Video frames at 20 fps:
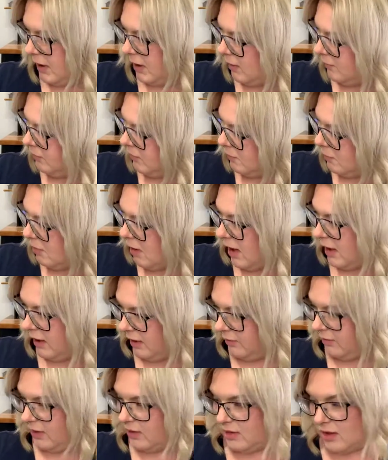up the product
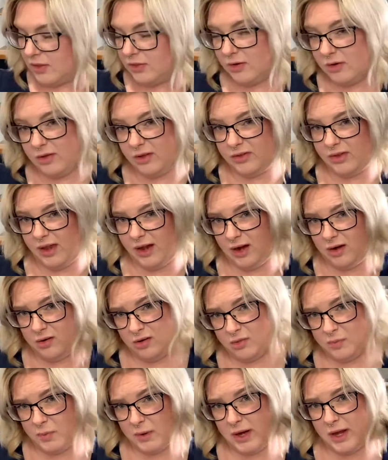that's on there, like the
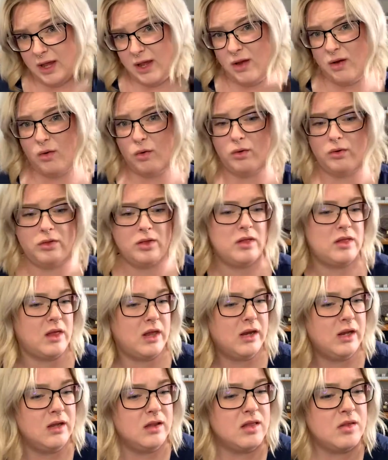hairspray or the
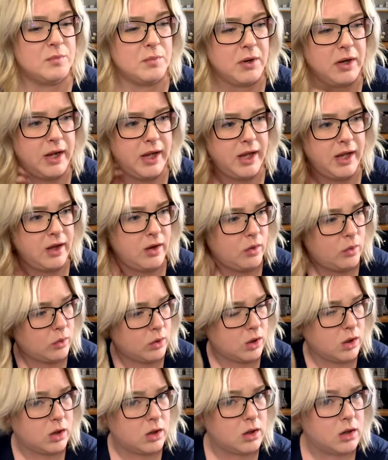setting spray
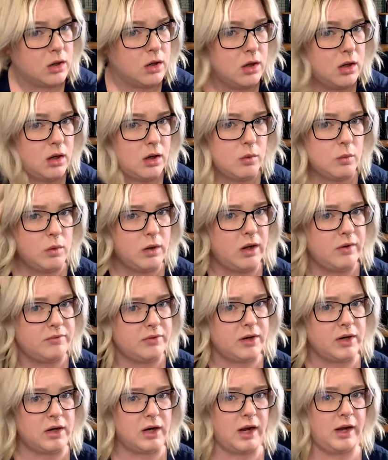or
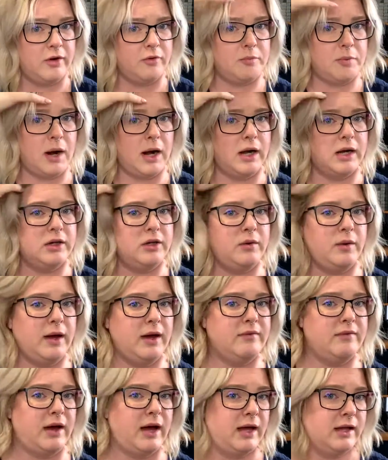whatever kind of product you
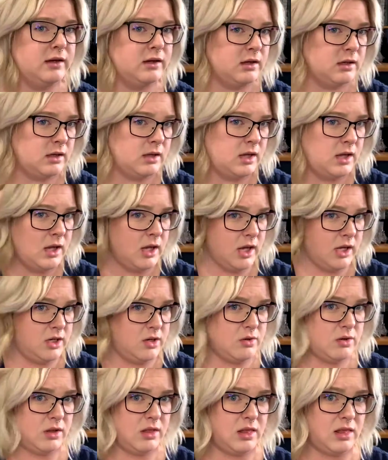have on. And you
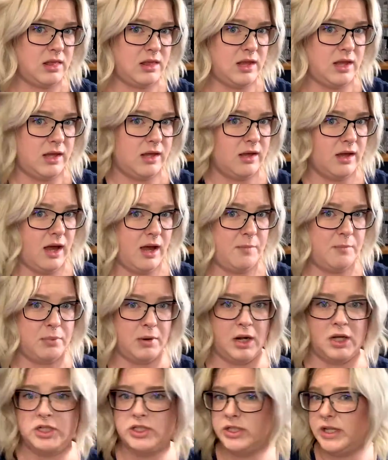can see I
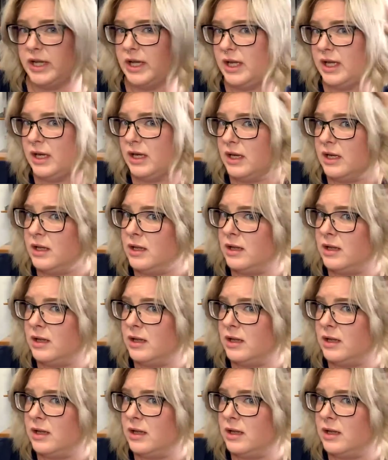brushed it